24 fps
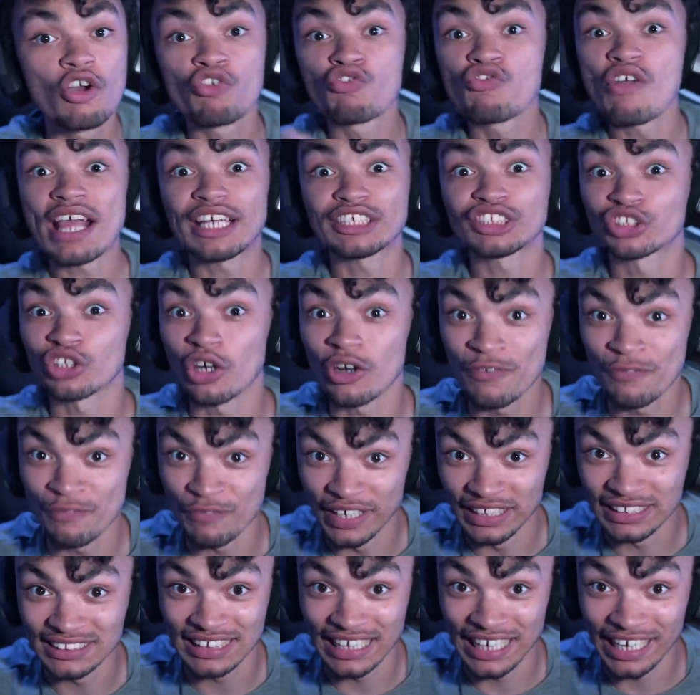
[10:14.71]

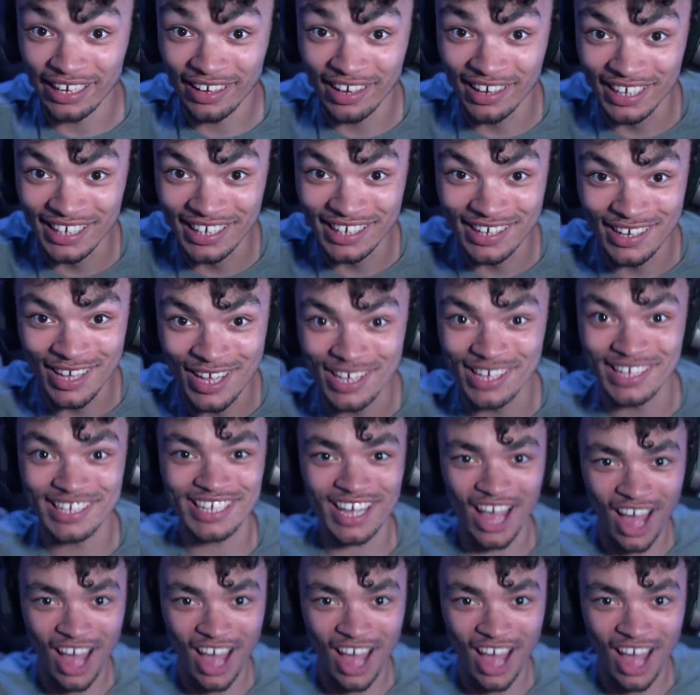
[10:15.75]
retrofitting